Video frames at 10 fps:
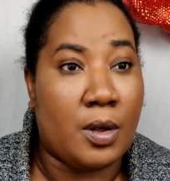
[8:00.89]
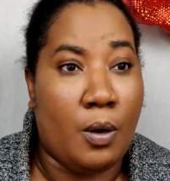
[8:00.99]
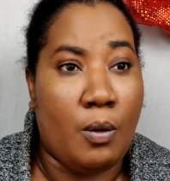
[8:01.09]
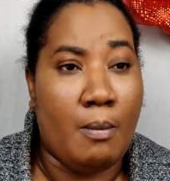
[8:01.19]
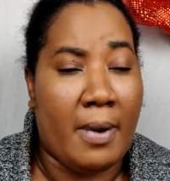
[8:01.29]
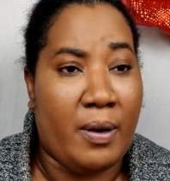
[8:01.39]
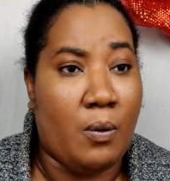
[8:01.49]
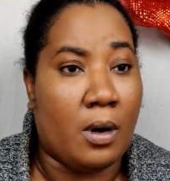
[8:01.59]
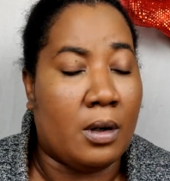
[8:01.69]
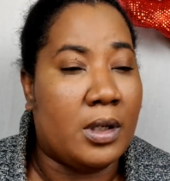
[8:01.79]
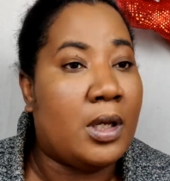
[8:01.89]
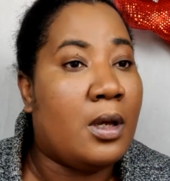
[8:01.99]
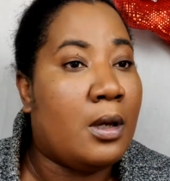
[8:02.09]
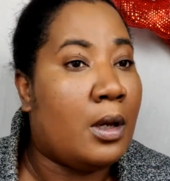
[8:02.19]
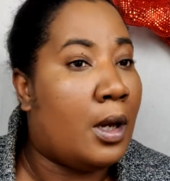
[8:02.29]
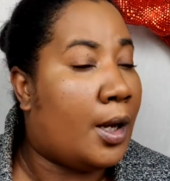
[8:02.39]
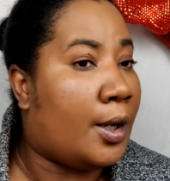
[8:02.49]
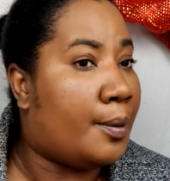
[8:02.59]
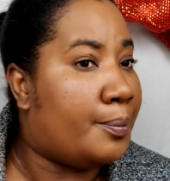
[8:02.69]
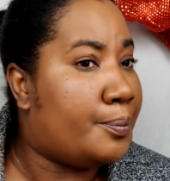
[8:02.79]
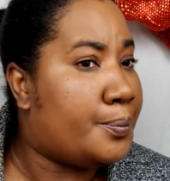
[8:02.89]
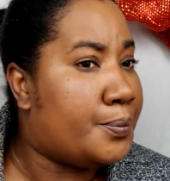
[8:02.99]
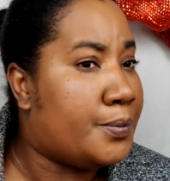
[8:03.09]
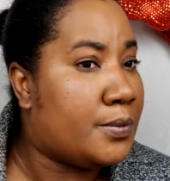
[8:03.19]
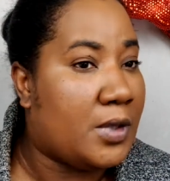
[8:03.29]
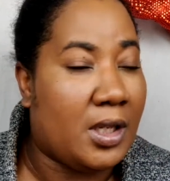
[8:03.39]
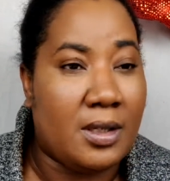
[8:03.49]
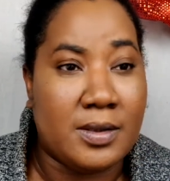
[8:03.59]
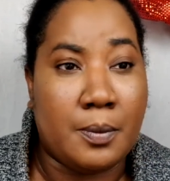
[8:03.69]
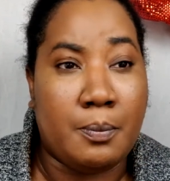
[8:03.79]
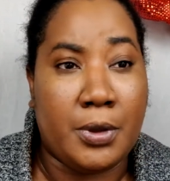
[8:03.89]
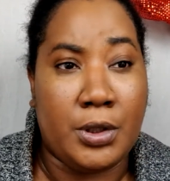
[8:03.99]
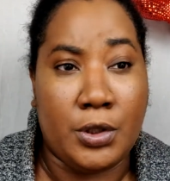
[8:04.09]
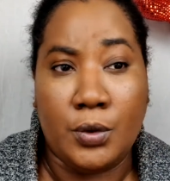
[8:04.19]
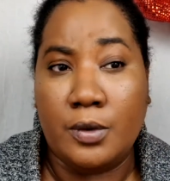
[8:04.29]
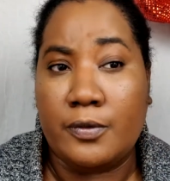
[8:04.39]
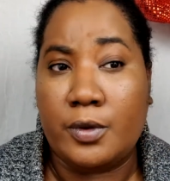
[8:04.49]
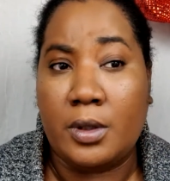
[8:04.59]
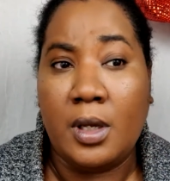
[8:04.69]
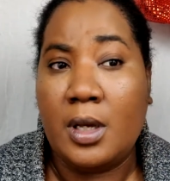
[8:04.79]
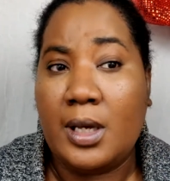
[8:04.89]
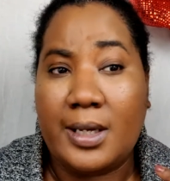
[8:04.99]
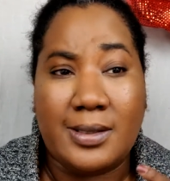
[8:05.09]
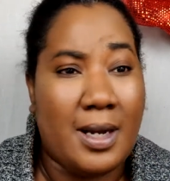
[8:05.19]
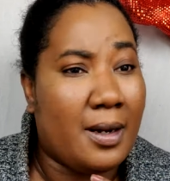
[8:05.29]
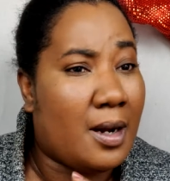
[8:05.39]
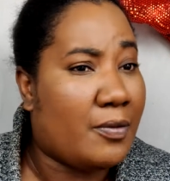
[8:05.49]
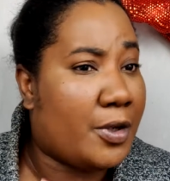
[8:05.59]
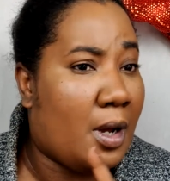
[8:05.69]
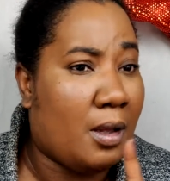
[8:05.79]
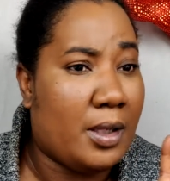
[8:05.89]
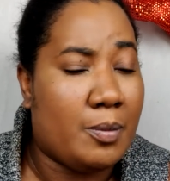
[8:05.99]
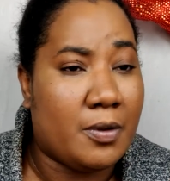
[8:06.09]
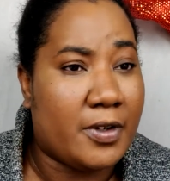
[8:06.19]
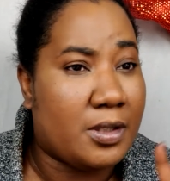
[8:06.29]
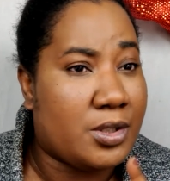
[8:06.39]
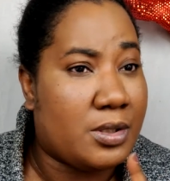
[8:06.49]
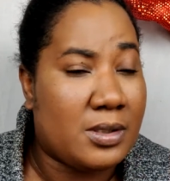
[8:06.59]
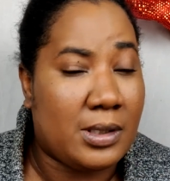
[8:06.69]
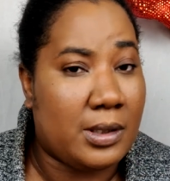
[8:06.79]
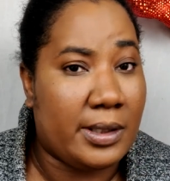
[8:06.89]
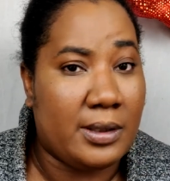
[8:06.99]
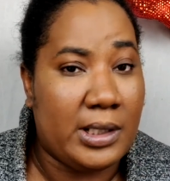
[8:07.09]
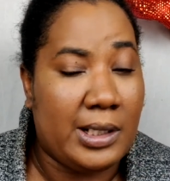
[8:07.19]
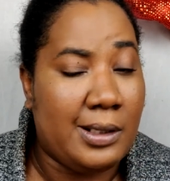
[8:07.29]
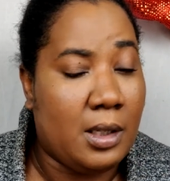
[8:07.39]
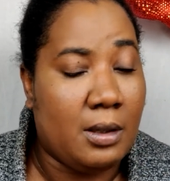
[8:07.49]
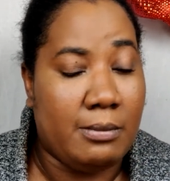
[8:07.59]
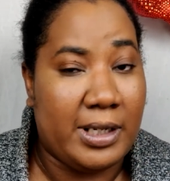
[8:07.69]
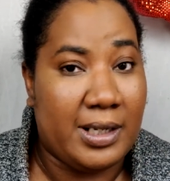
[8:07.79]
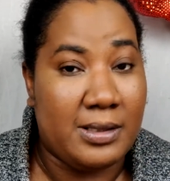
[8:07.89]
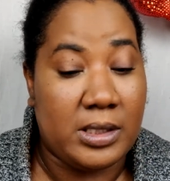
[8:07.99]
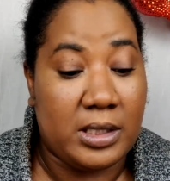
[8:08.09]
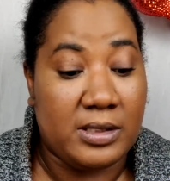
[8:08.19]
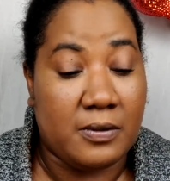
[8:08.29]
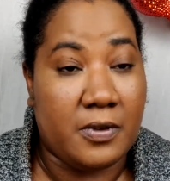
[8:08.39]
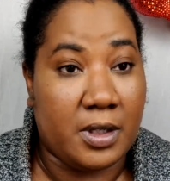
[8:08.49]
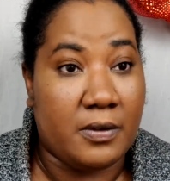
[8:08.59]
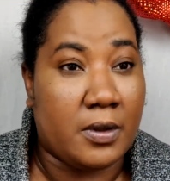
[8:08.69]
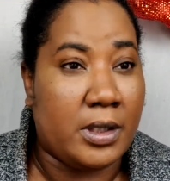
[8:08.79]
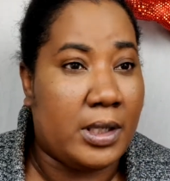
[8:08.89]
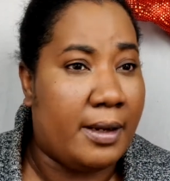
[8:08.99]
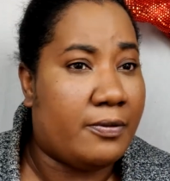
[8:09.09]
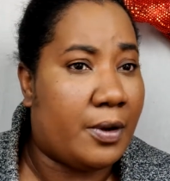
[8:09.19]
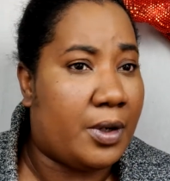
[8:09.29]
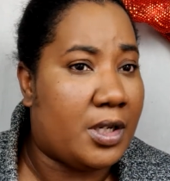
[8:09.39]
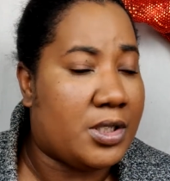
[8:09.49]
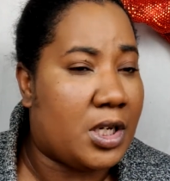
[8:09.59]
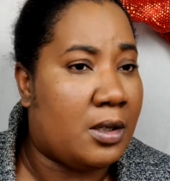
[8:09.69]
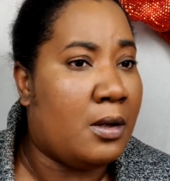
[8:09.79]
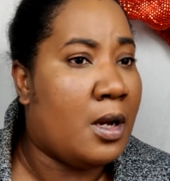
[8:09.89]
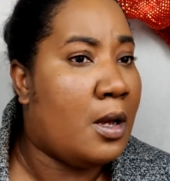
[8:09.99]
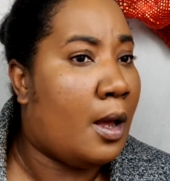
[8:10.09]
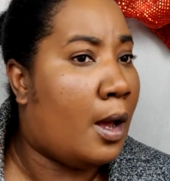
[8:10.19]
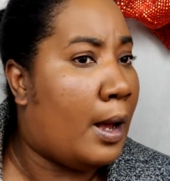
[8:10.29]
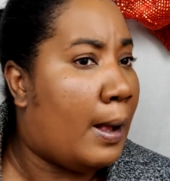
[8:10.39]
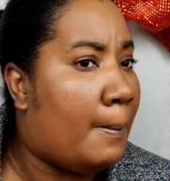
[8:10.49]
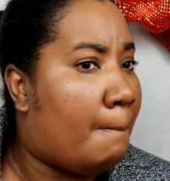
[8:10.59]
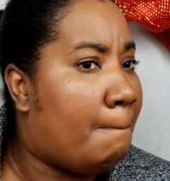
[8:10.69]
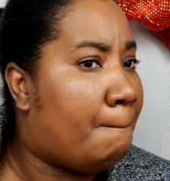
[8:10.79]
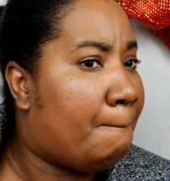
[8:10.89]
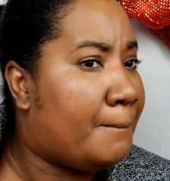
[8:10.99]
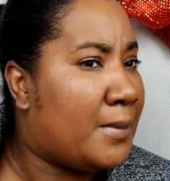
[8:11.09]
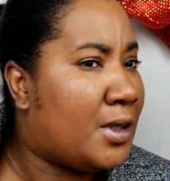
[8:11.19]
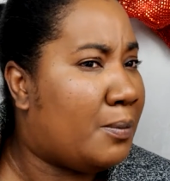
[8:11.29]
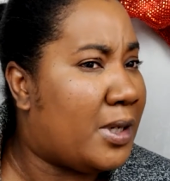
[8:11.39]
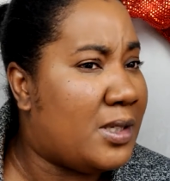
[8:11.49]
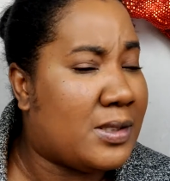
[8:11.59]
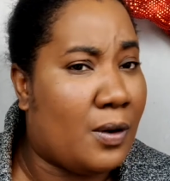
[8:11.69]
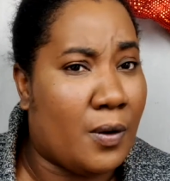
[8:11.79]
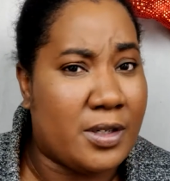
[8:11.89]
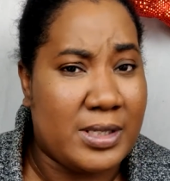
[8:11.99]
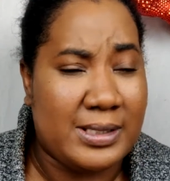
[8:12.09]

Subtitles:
Oh my word. It is beautiful. It's not covering all imperfections clearly because it is a very, very light foundation, but it's gorgeous.